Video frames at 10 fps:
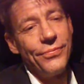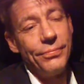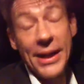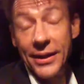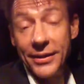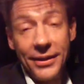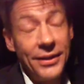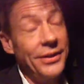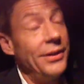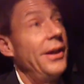Man,
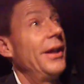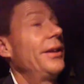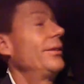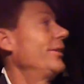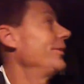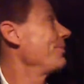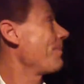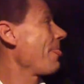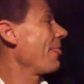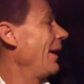I don't know.
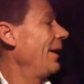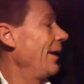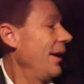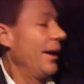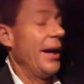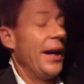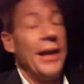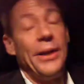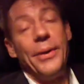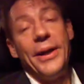
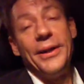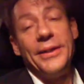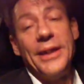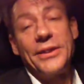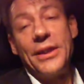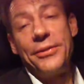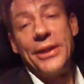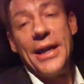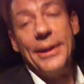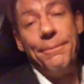Anyway, that's enough of
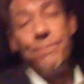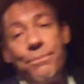that.